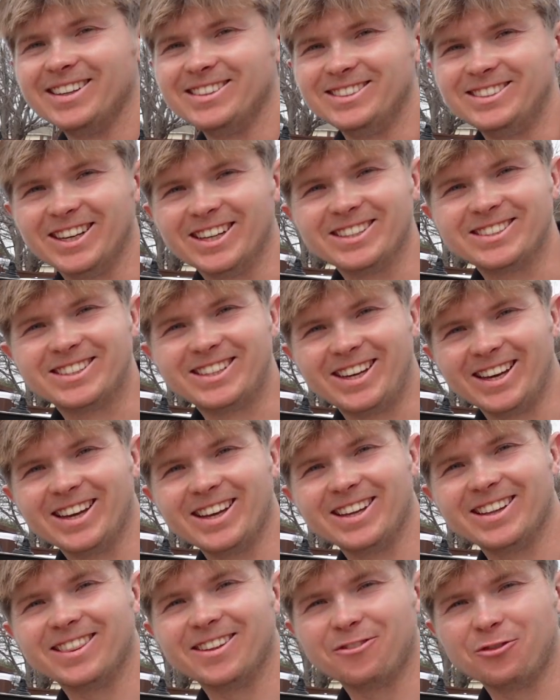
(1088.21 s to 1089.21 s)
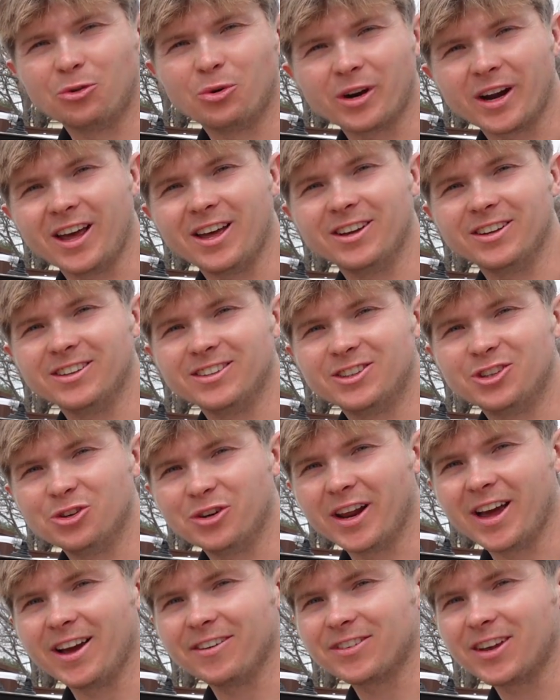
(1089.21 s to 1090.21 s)
just get the 4 gallon,
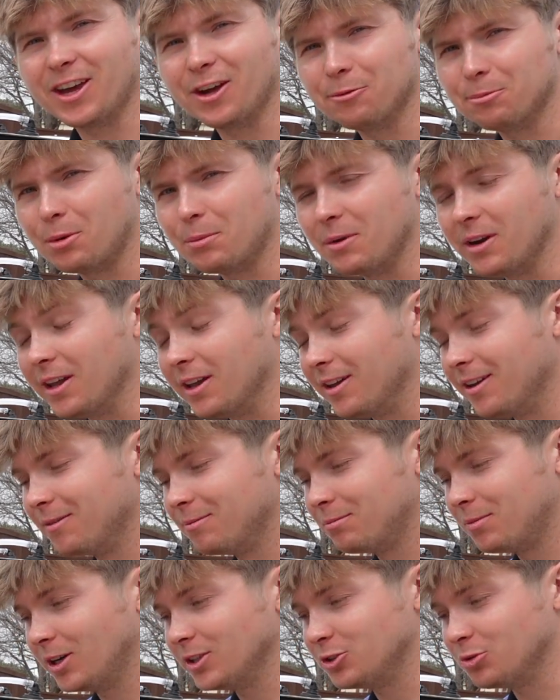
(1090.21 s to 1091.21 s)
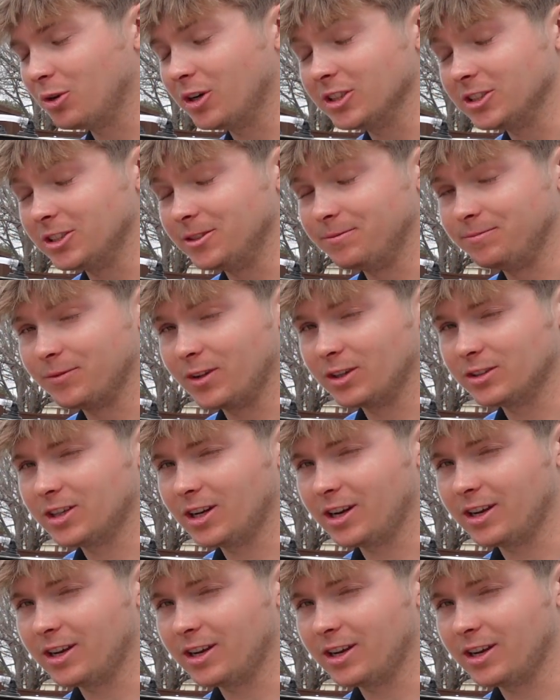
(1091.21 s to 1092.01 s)
2.5 gallon per minute pressure washer. I'll tell